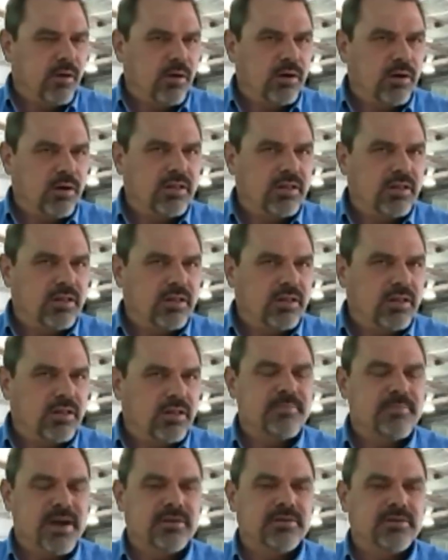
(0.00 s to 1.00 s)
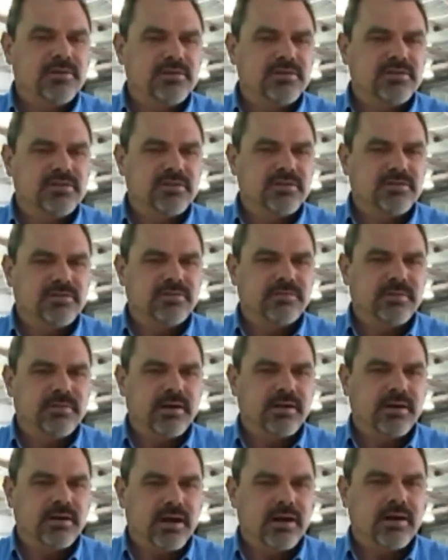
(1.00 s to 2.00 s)
all of the fundamentals of,
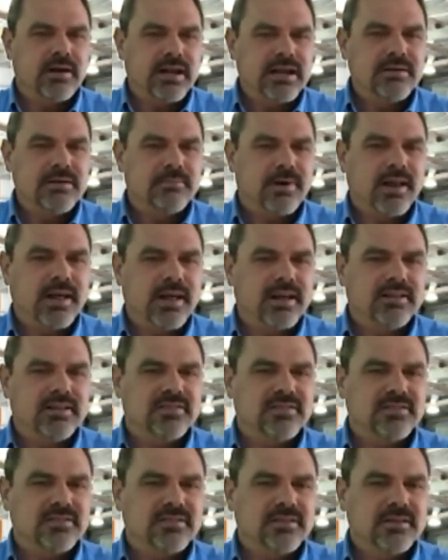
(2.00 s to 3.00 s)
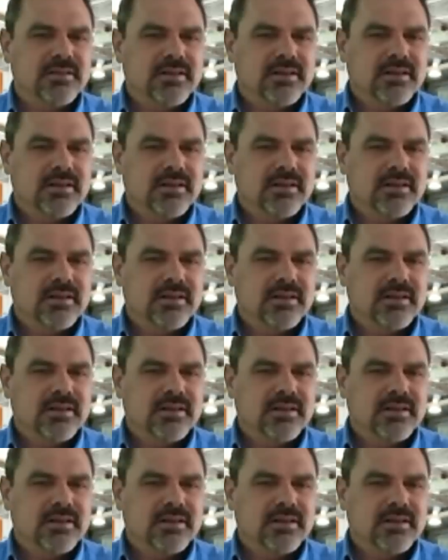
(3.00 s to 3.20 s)
uh, are in place.